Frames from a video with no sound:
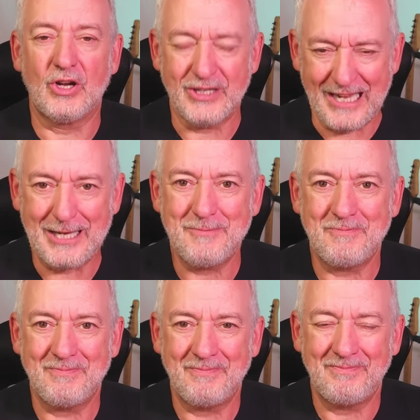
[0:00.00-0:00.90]
Again,
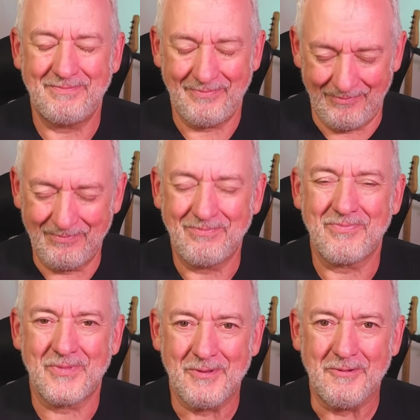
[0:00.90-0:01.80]

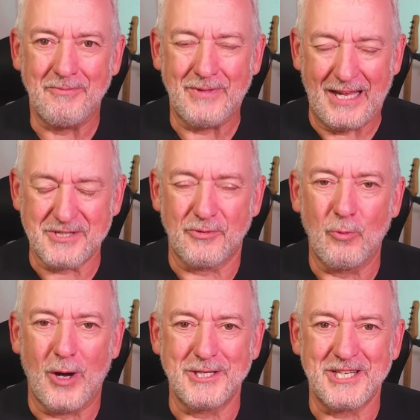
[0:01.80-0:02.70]
thanks for
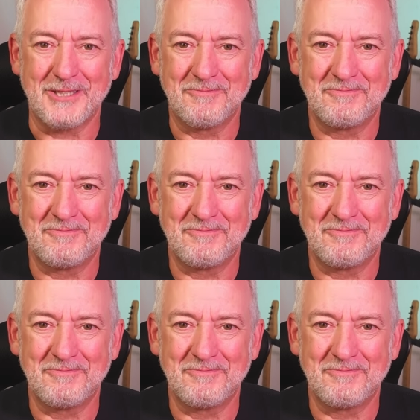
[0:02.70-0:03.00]
watching.